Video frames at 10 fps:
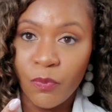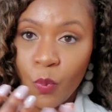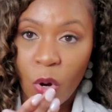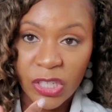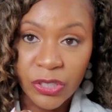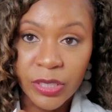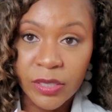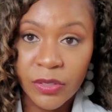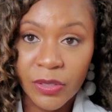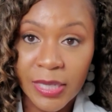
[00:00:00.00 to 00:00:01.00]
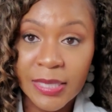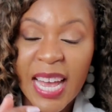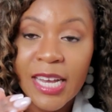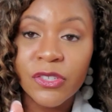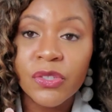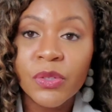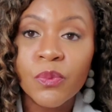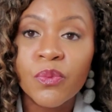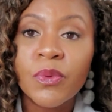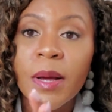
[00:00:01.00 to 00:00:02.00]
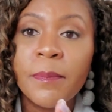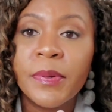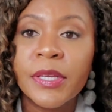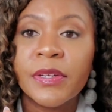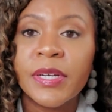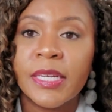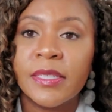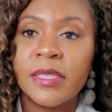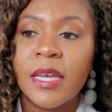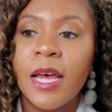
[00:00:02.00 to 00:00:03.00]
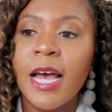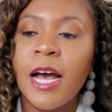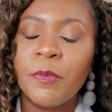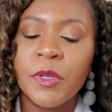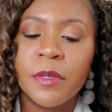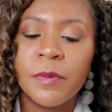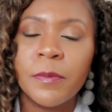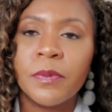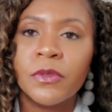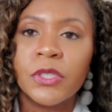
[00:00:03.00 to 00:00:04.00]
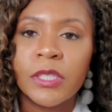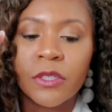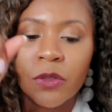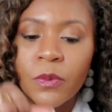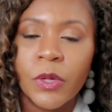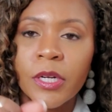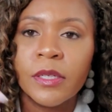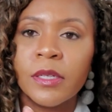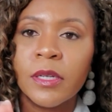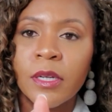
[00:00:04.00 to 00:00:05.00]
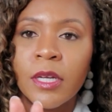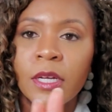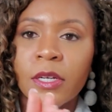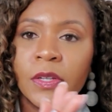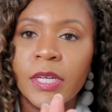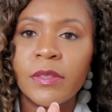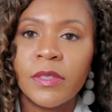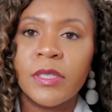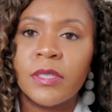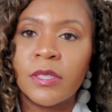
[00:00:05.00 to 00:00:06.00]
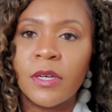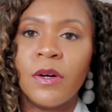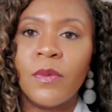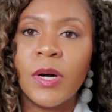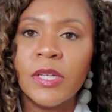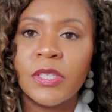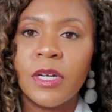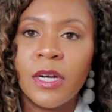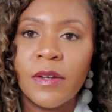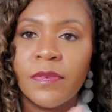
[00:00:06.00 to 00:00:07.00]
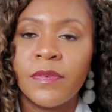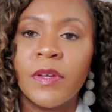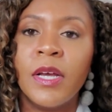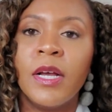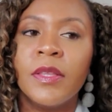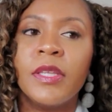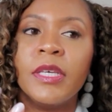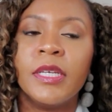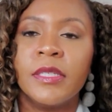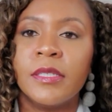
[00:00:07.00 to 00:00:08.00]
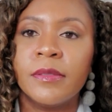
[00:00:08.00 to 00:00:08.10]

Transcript: washing your hands, actually rubbing your hands. How many people just squirt, go like this, wash it off, the end?